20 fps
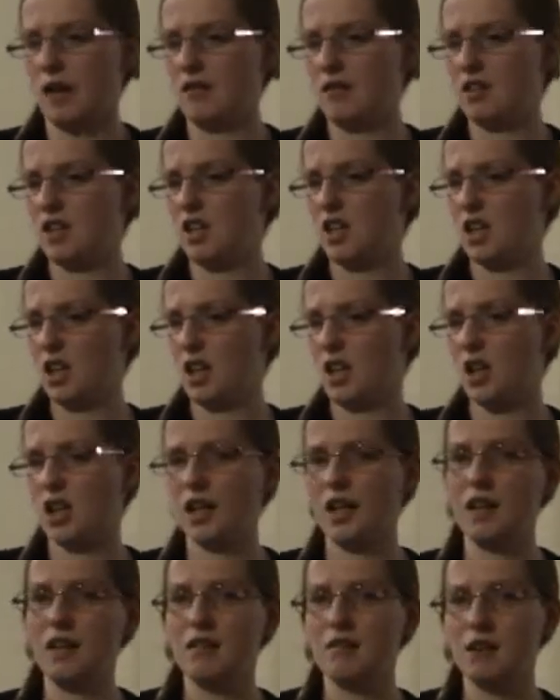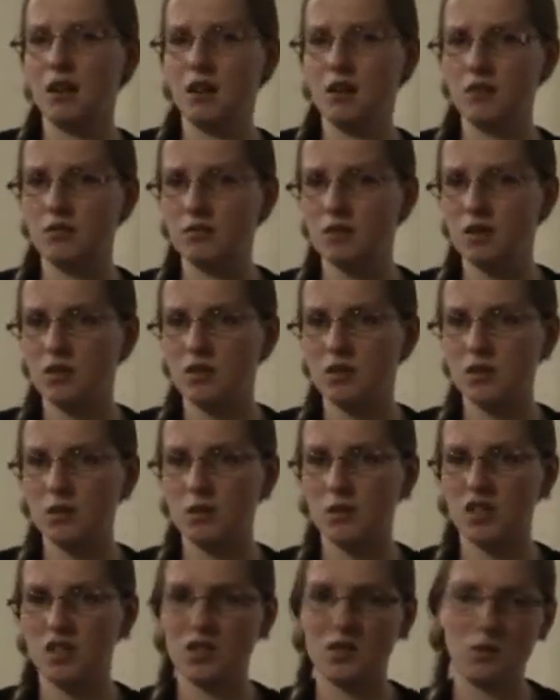having a clear out of my
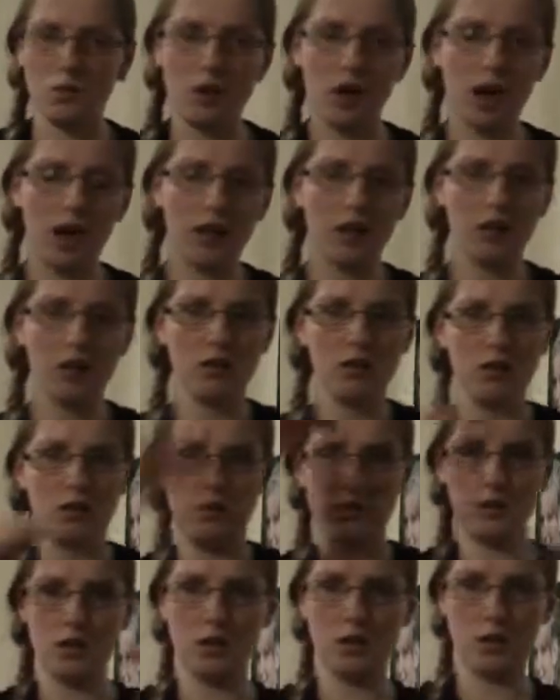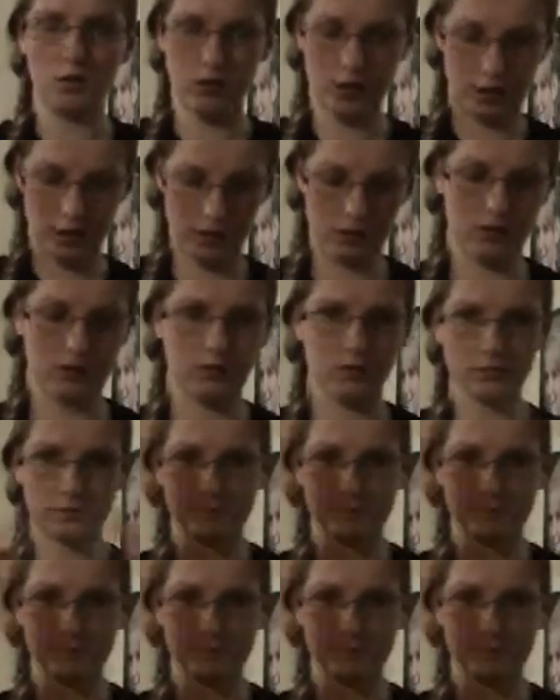room, which is why the video is like,